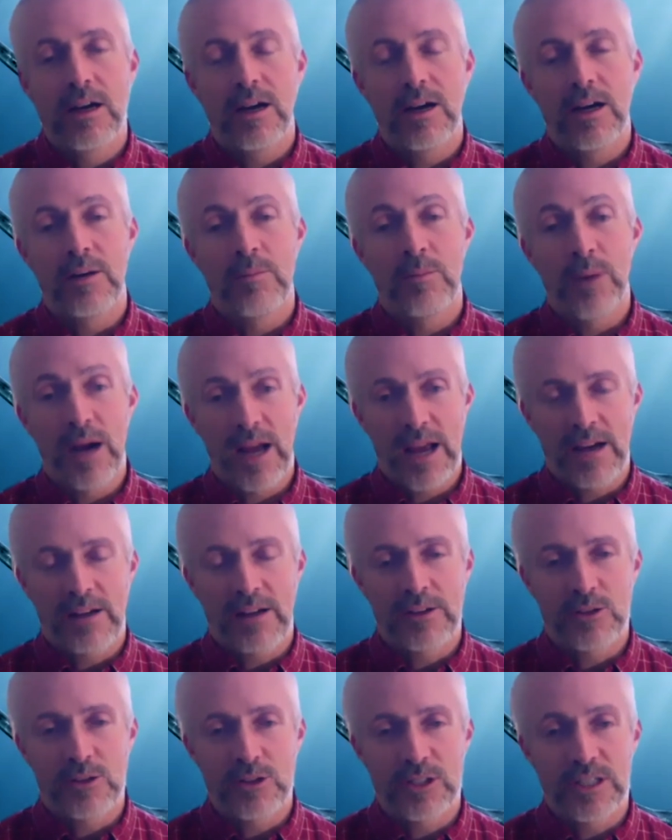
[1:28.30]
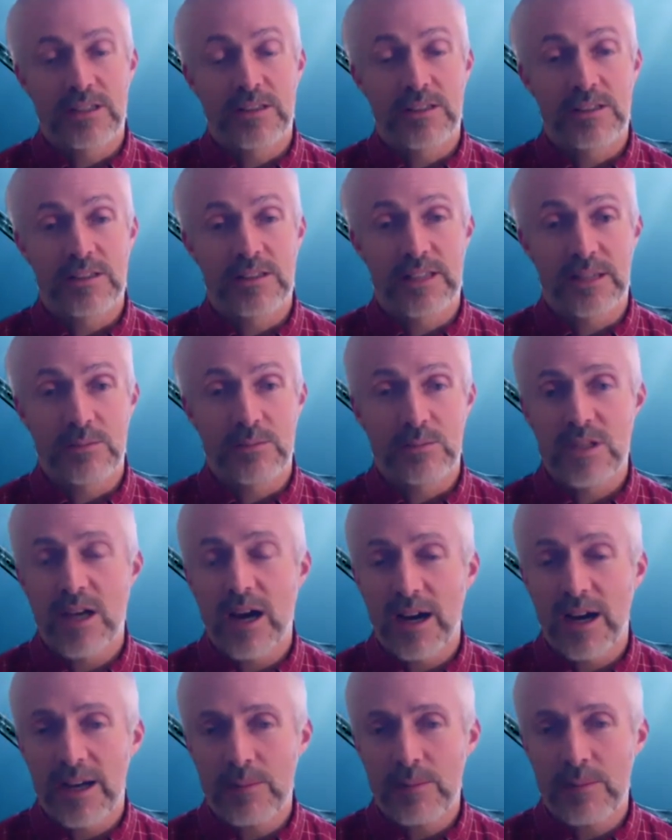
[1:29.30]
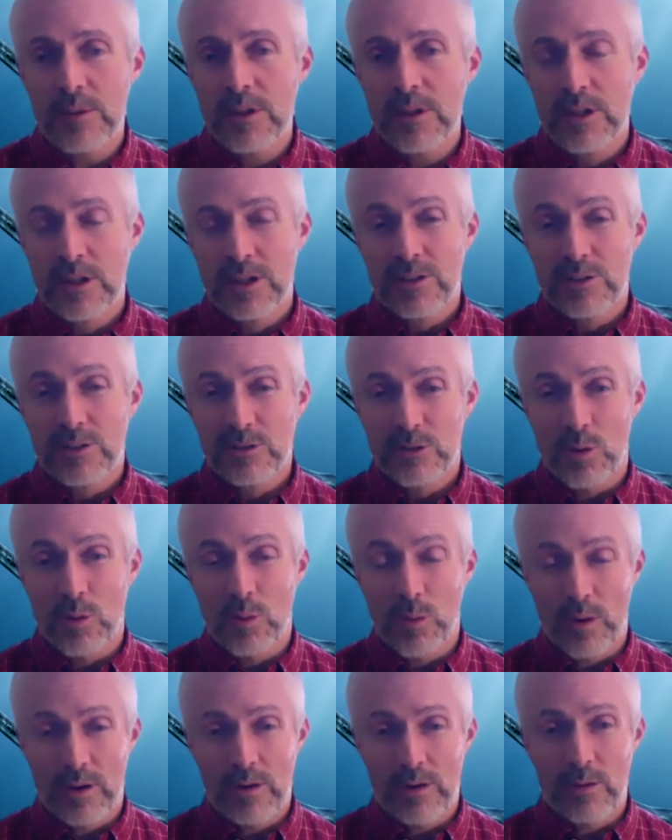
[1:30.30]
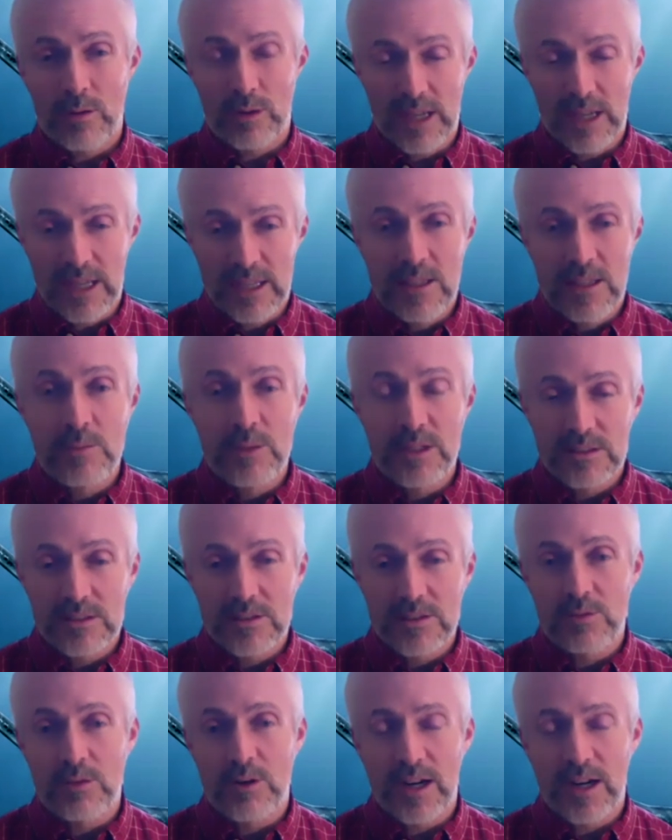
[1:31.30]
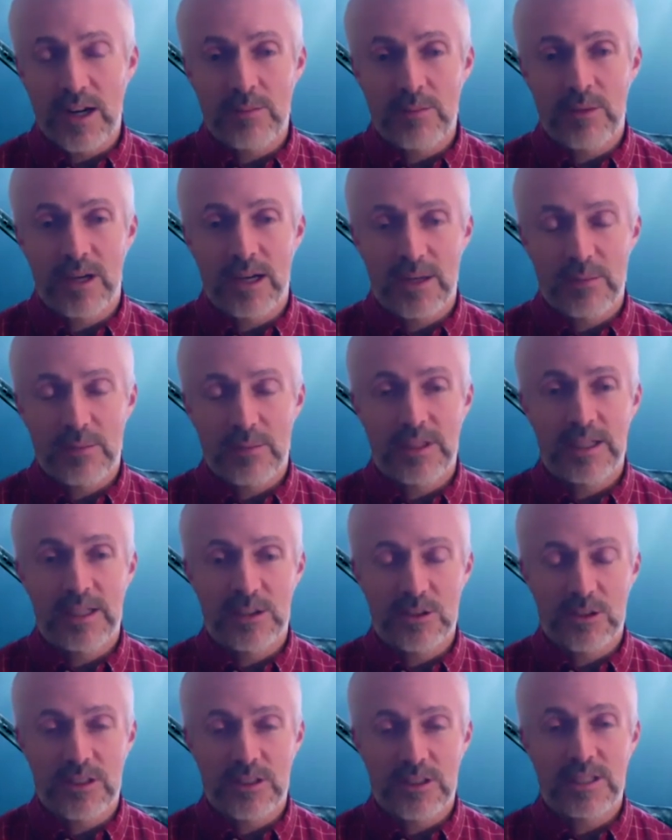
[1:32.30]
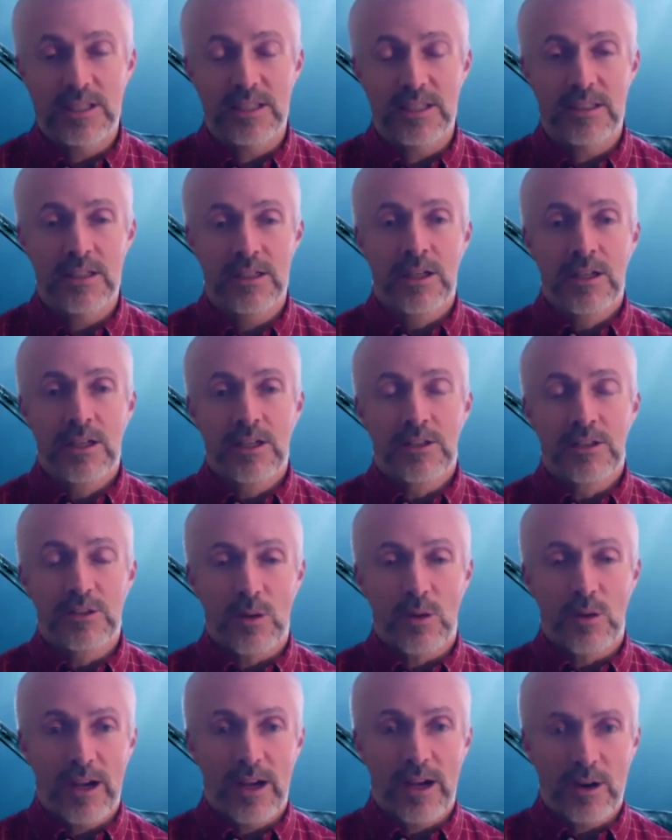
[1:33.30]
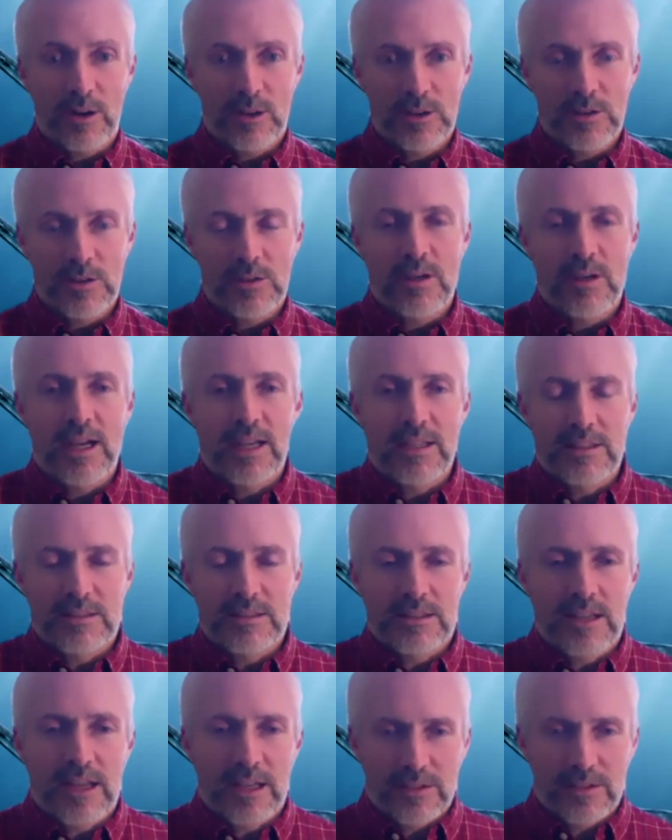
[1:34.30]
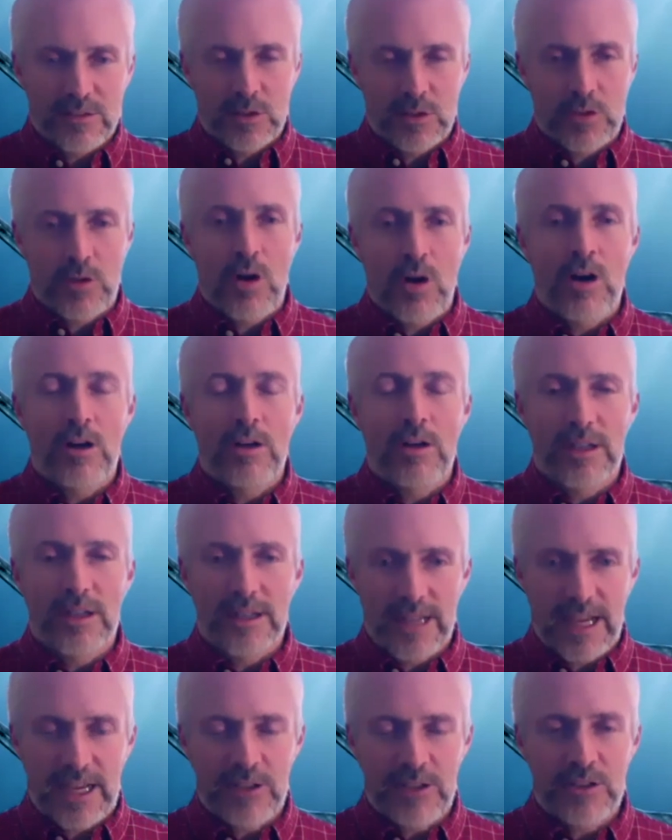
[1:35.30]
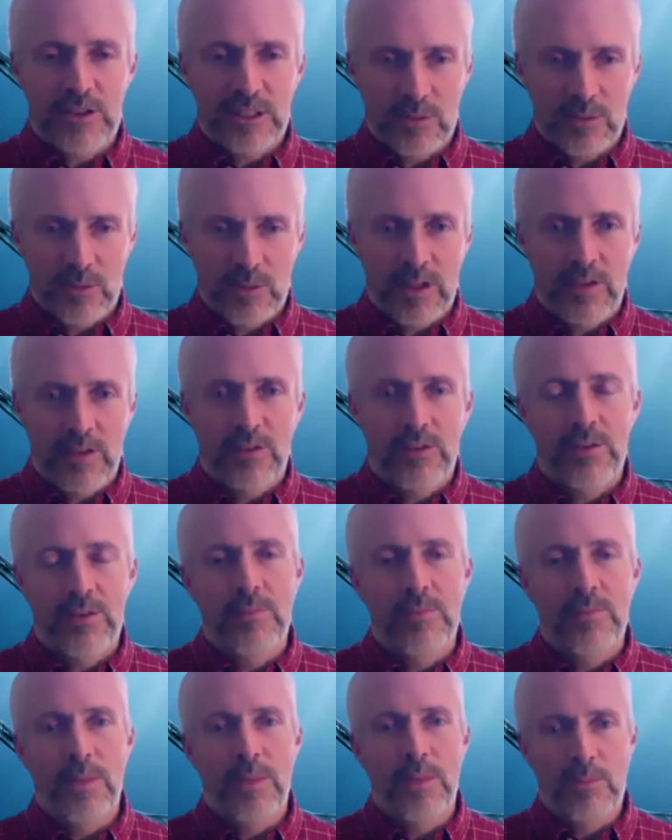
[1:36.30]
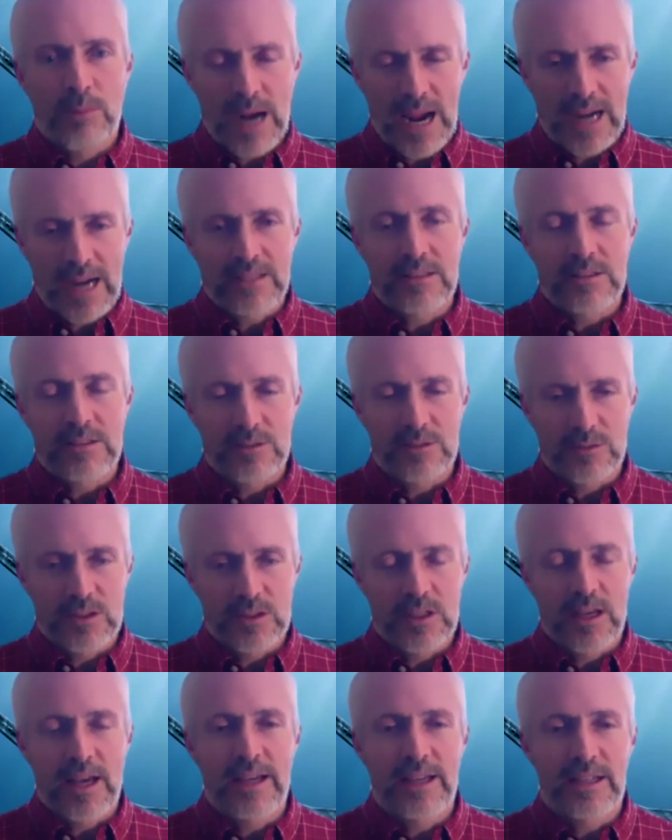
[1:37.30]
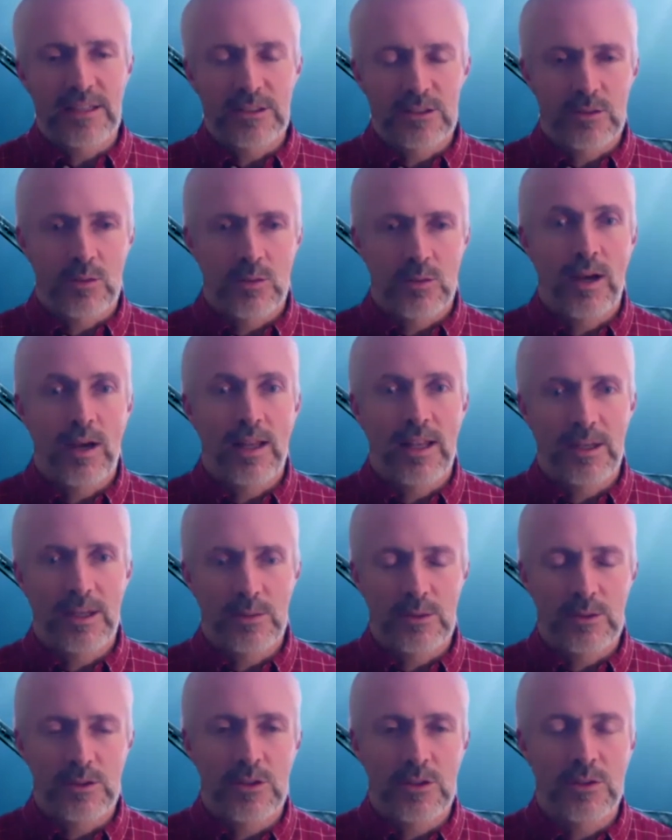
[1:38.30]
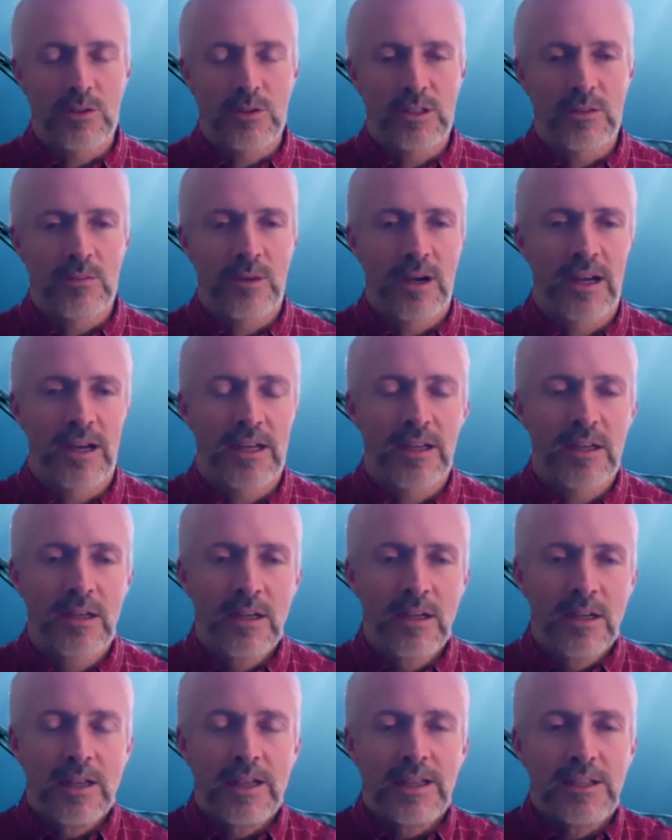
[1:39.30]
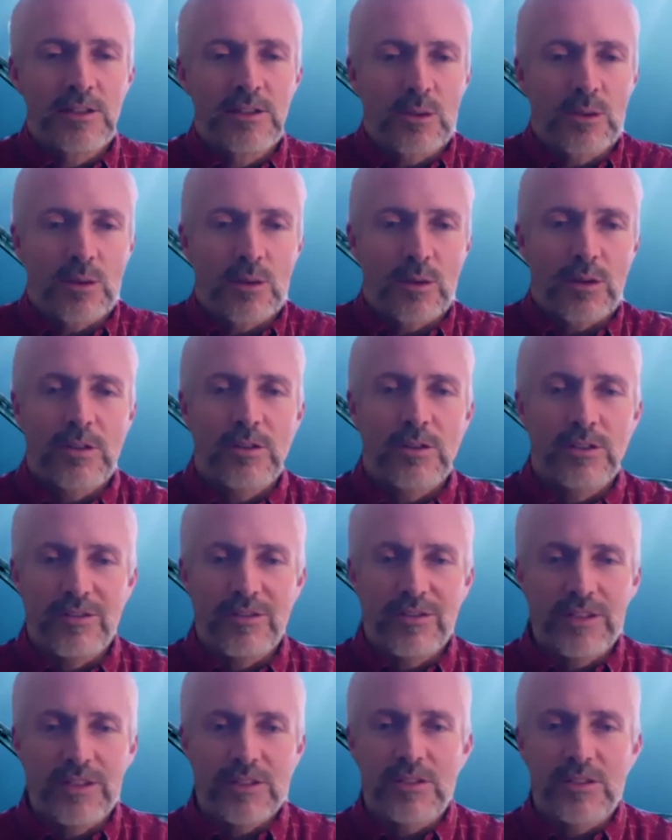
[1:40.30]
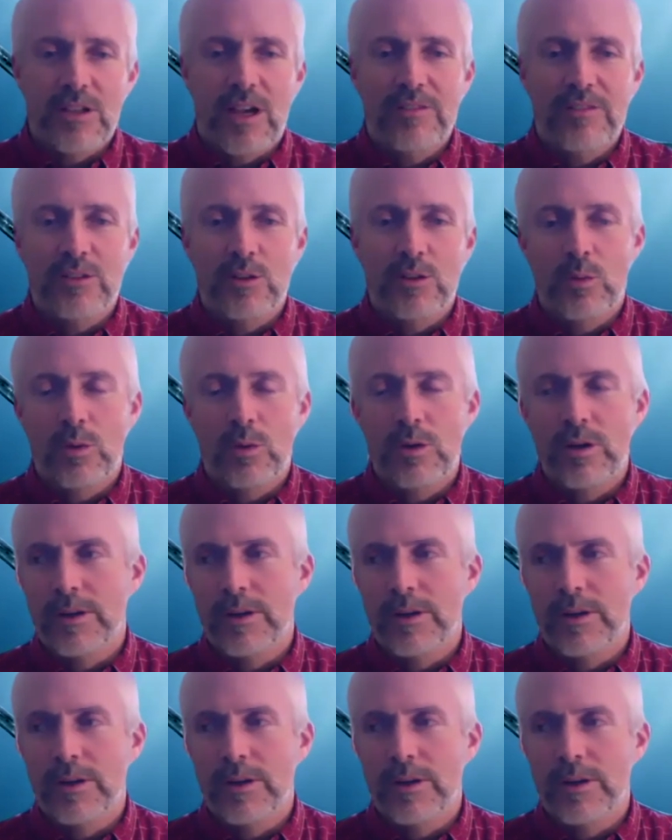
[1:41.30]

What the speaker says: biology at the same time. So in the midst of writing my PhD, so I also had this kind of strong connection with the practice of science while I was doing my historical and philosophical work.